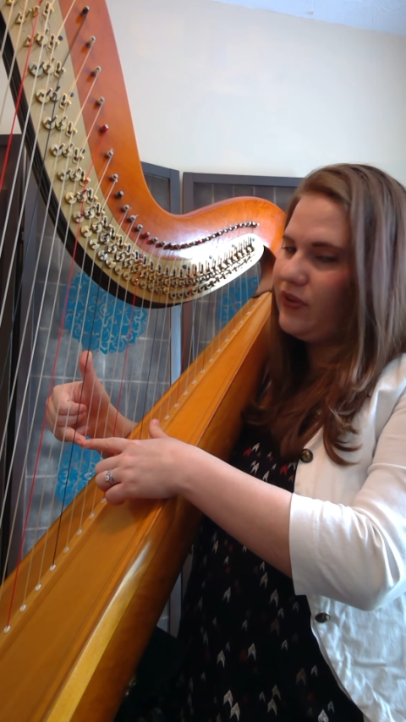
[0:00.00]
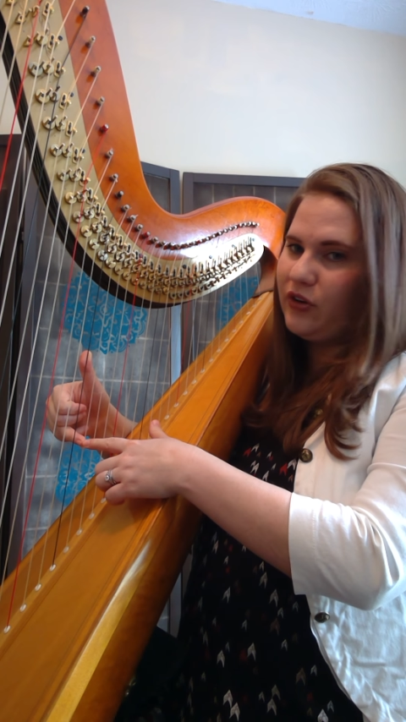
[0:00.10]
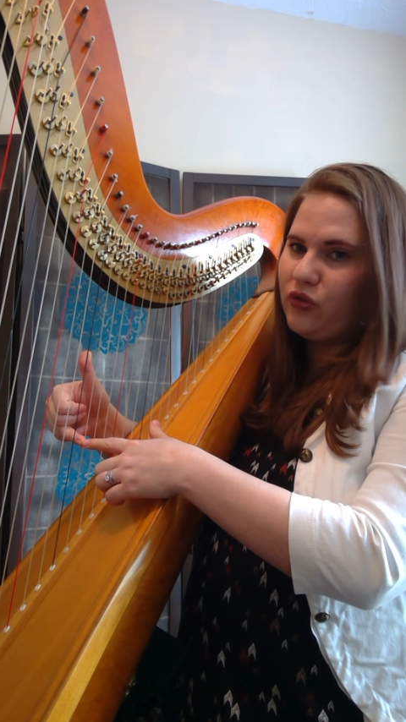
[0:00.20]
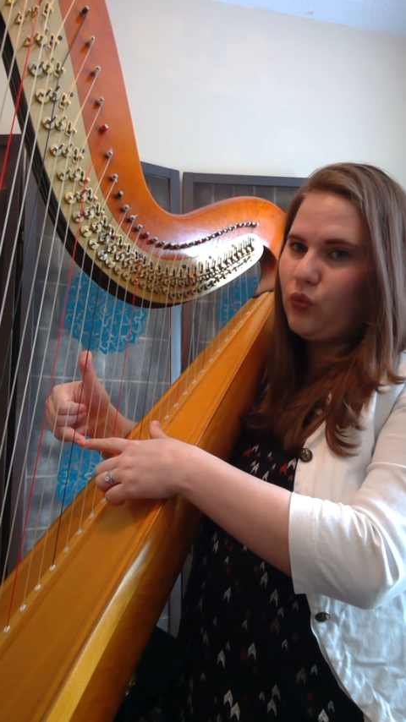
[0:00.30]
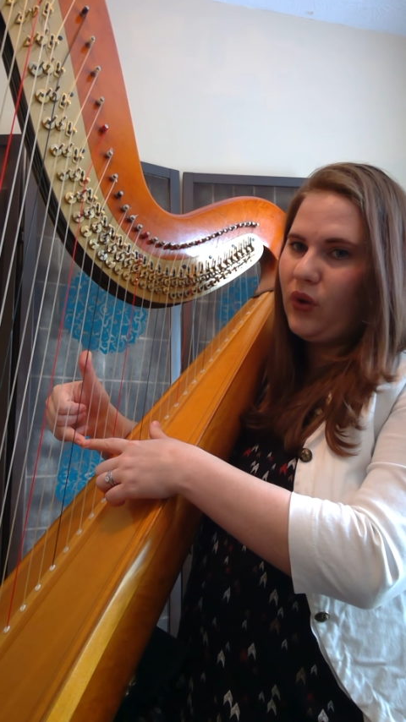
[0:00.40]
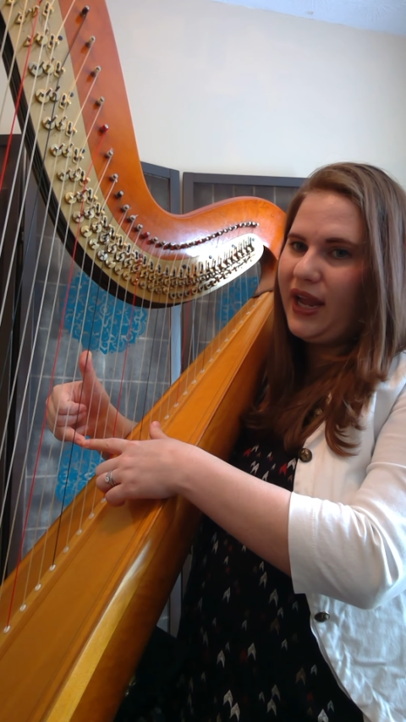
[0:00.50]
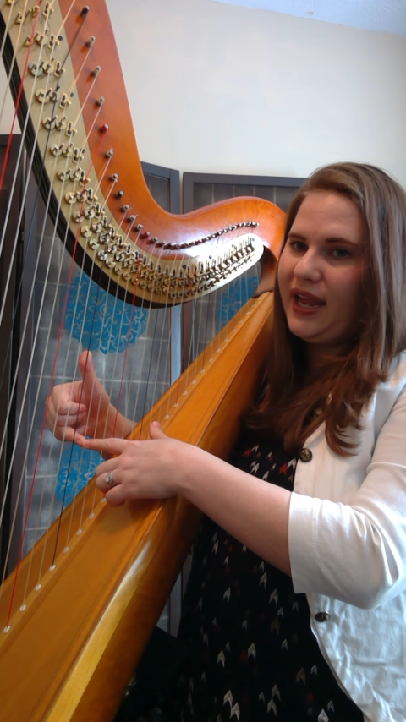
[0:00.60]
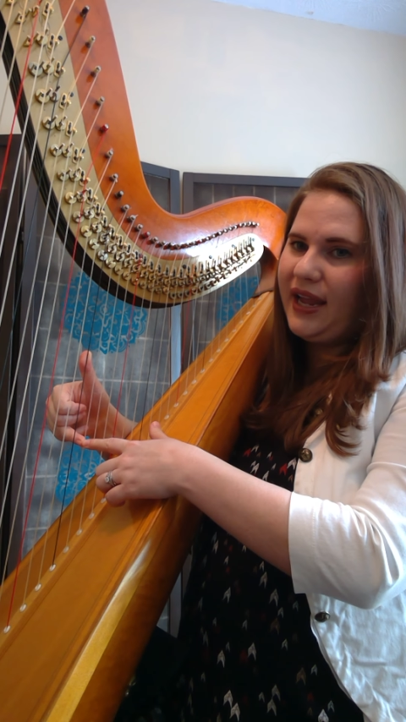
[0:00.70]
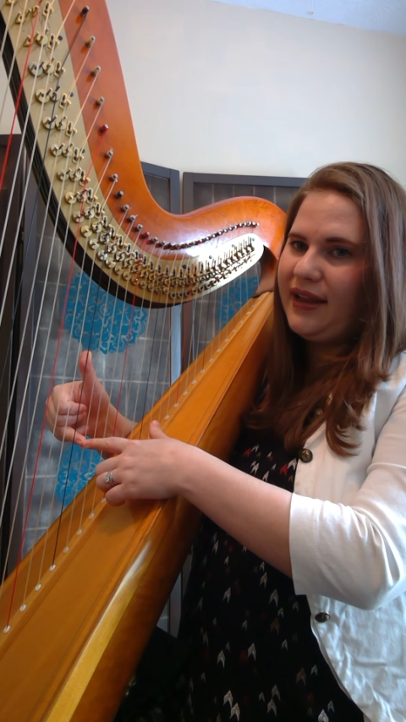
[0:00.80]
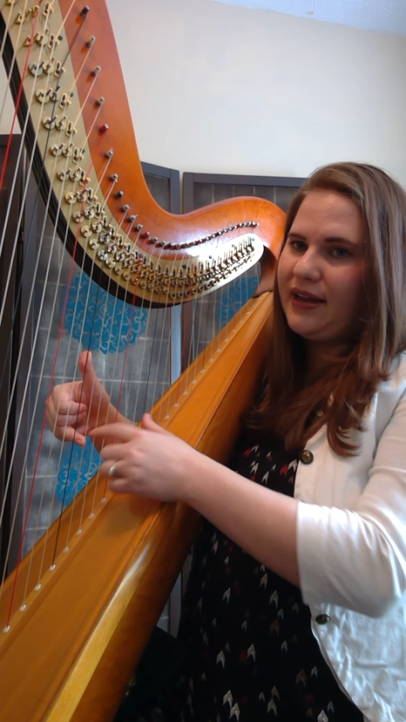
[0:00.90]
finger is
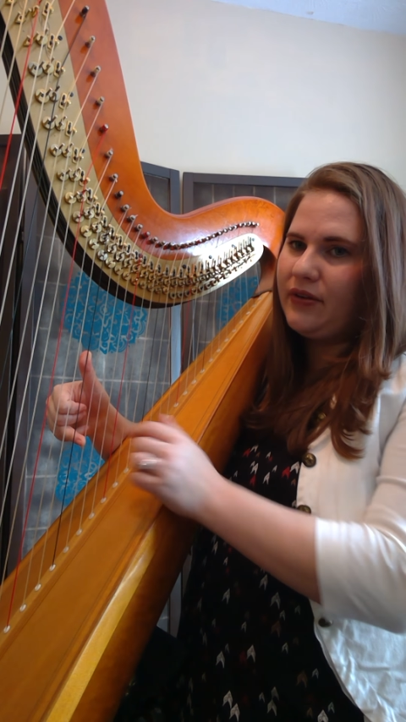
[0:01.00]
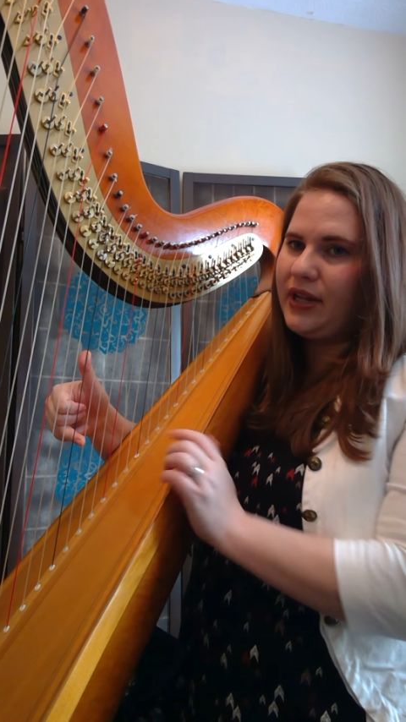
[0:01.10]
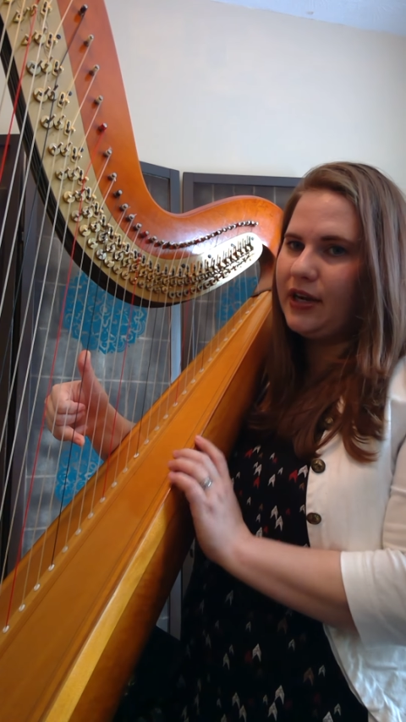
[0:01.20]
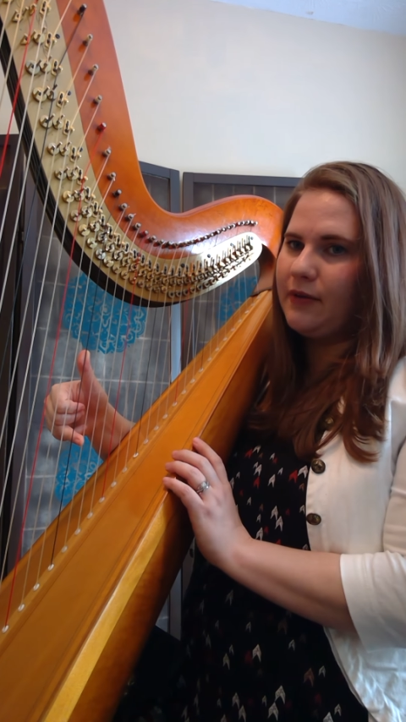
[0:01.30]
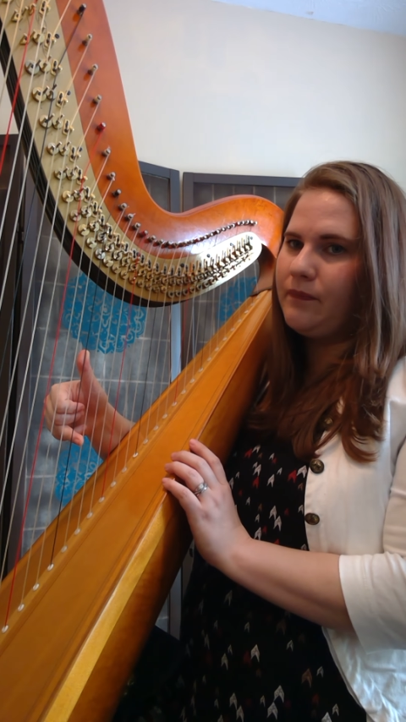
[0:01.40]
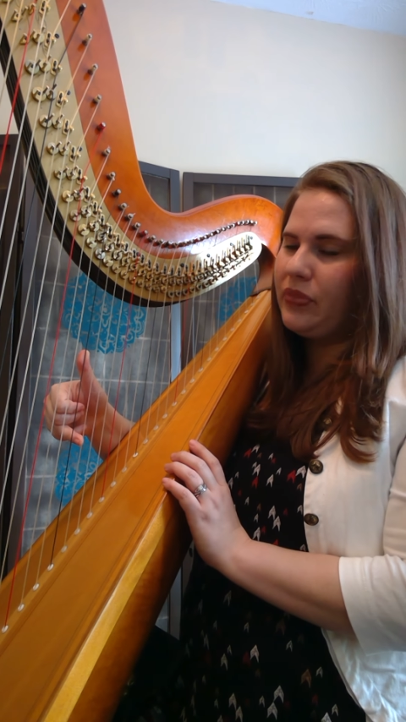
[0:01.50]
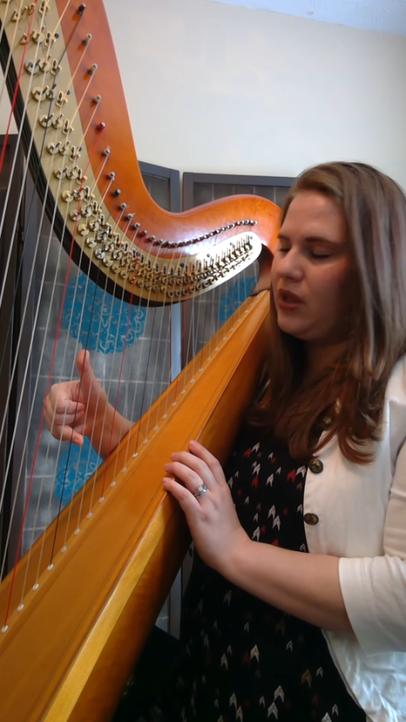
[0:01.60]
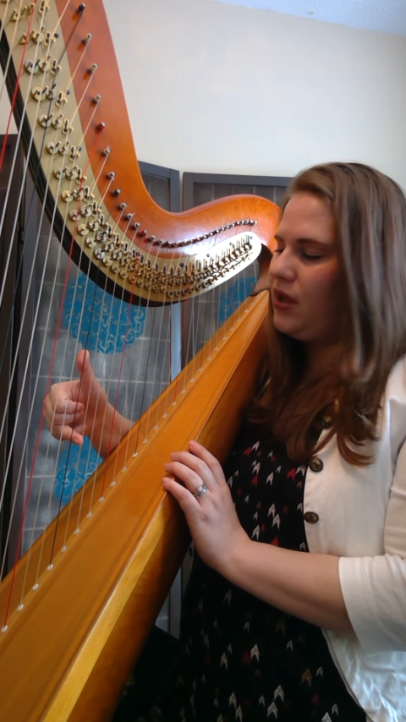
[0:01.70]
way down here.